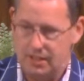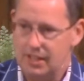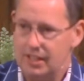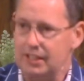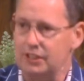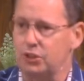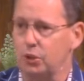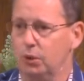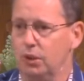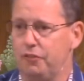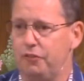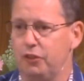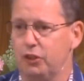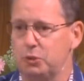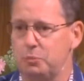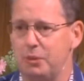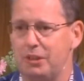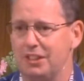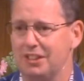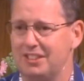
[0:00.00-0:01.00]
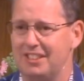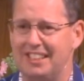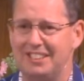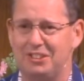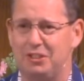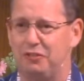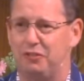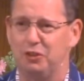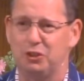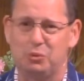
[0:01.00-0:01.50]
It's only first because that's
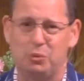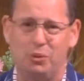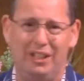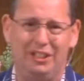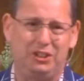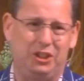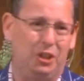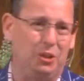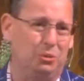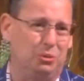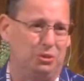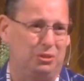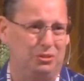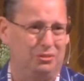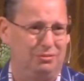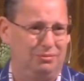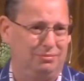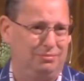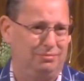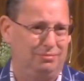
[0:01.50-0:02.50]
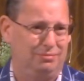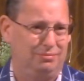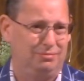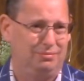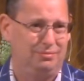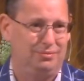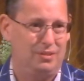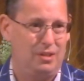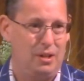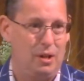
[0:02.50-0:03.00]
the first one I chose.
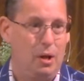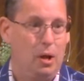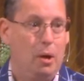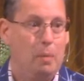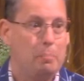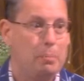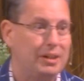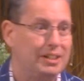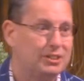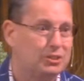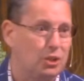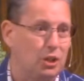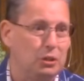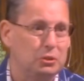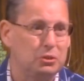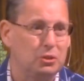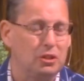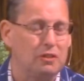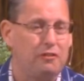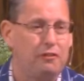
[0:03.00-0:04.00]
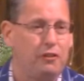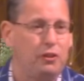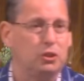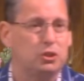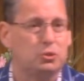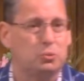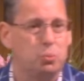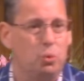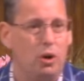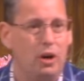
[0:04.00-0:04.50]
But it's also the
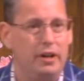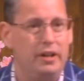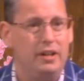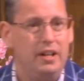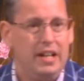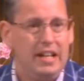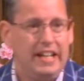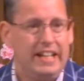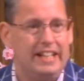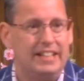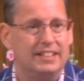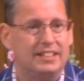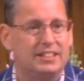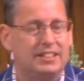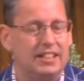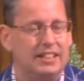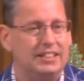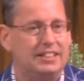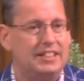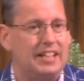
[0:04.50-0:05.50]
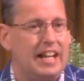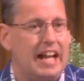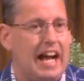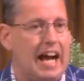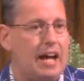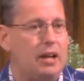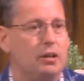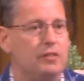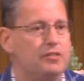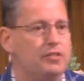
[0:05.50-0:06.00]
first one in a sense that
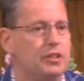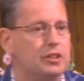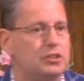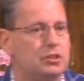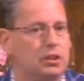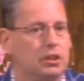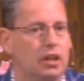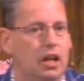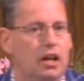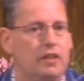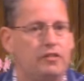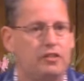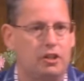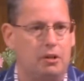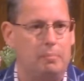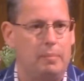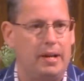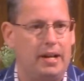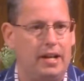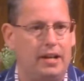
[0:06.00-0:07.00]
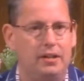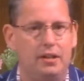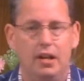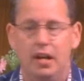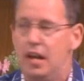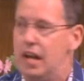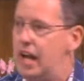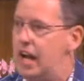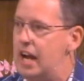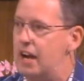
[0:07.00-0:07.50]
out of this love command
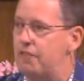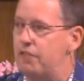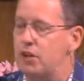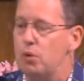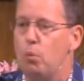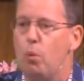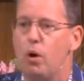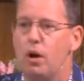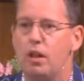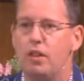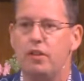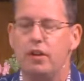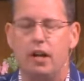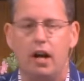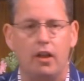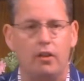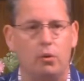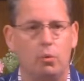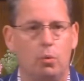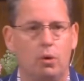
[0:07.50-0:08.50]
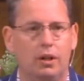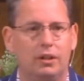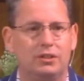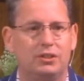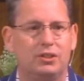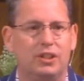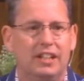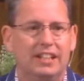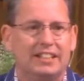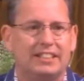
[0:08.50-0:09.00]
every one of the other
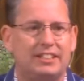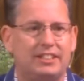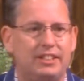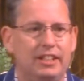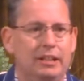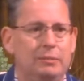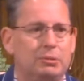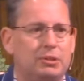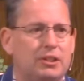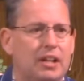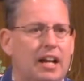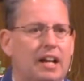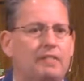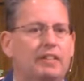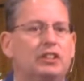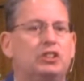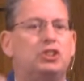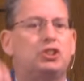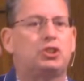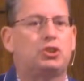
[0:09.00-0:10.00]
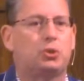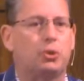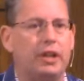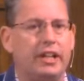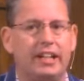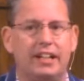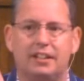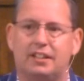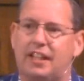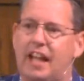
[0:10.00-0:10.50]
ones seems to have a
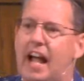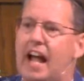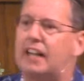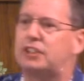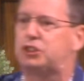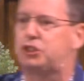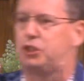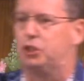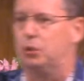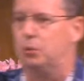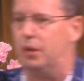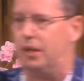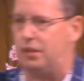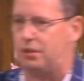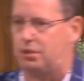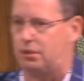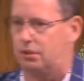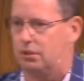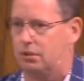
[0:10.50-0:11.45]
string attached to it.